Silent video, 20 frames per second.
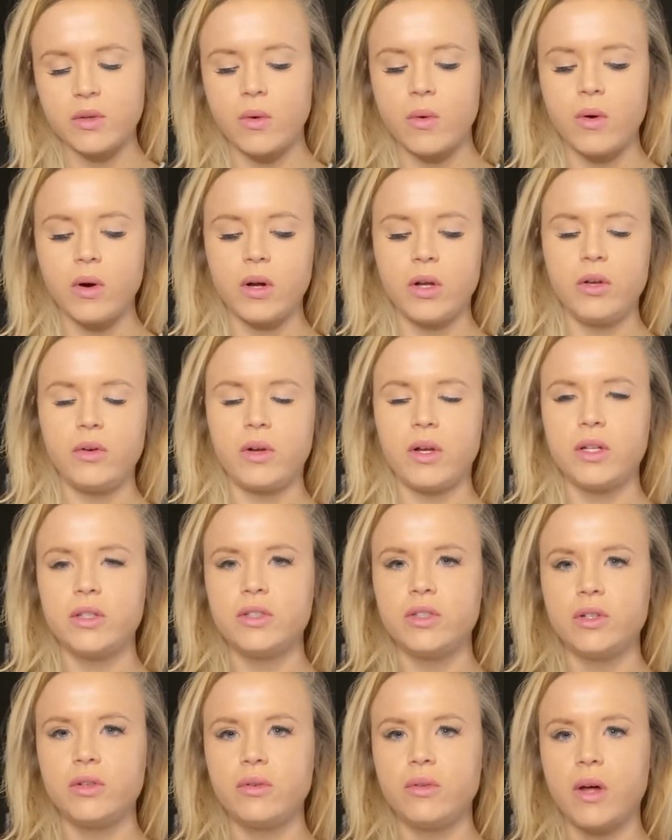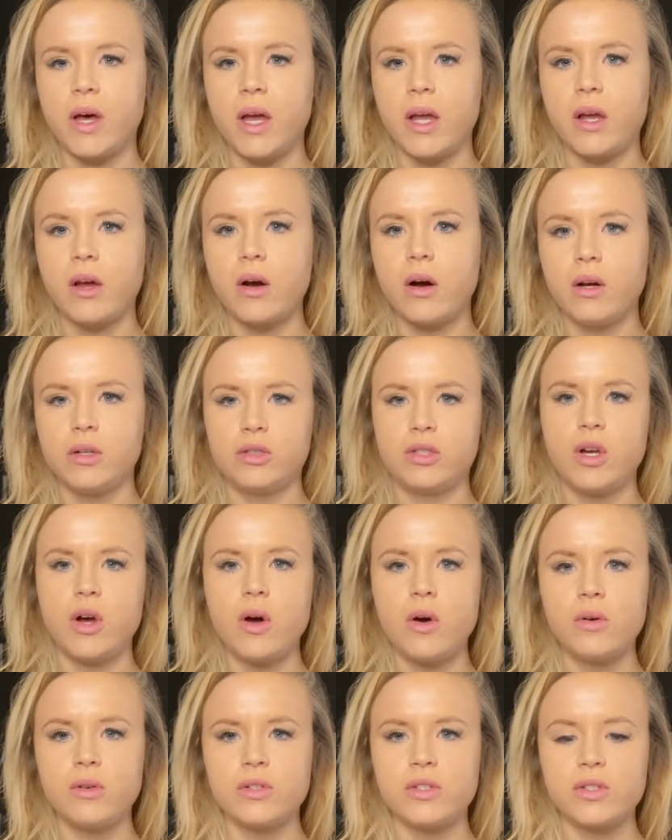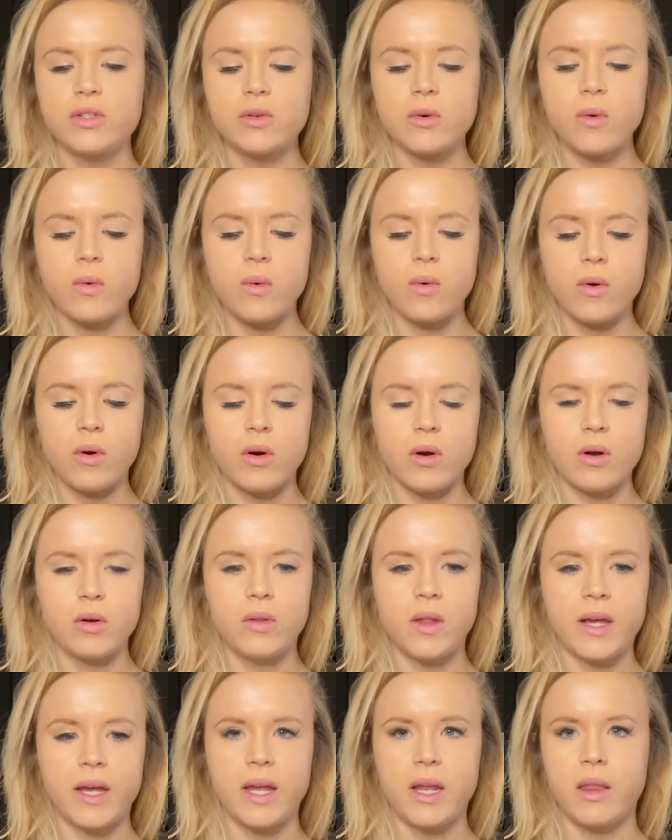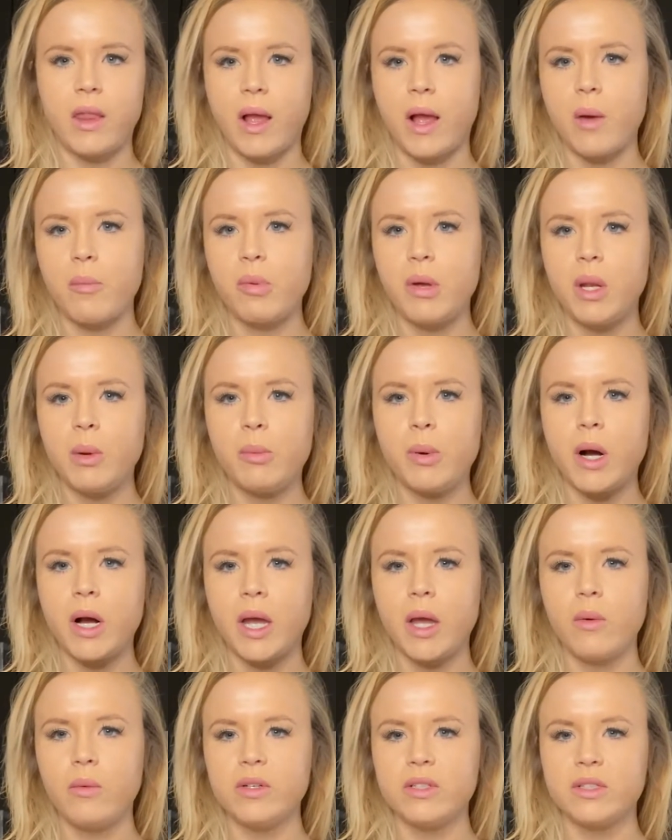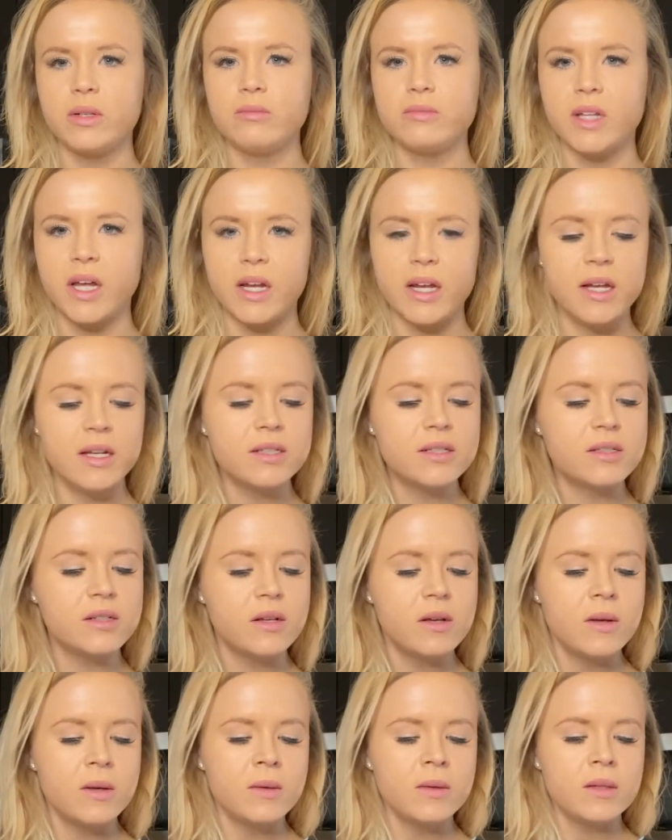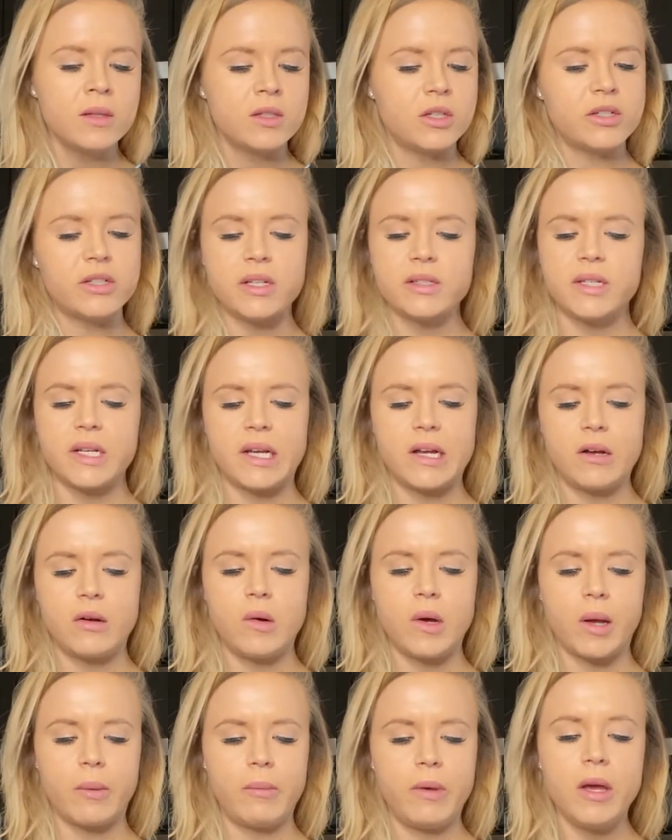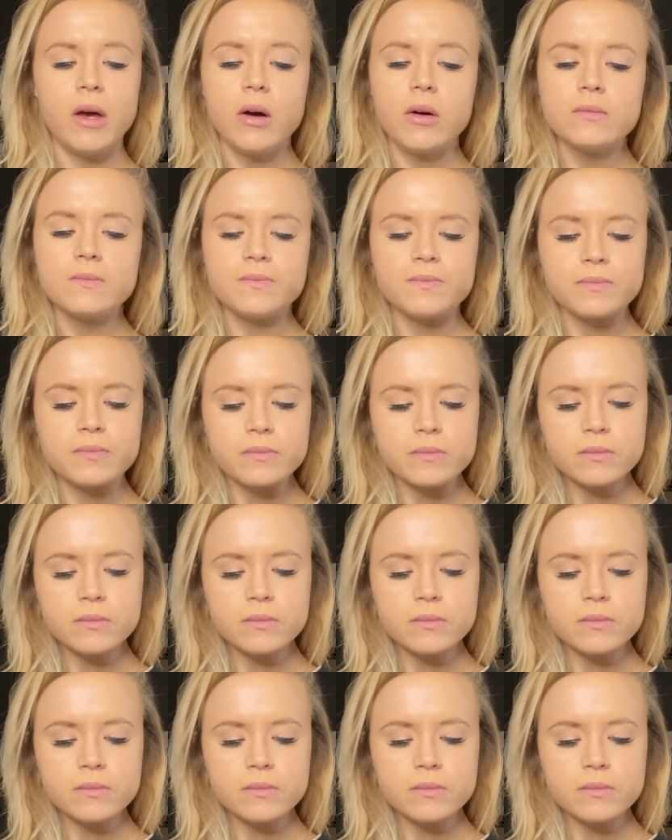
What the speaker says: or you can do like on toast or like in like a pita pocket with some lettuce, just as like a quick meal.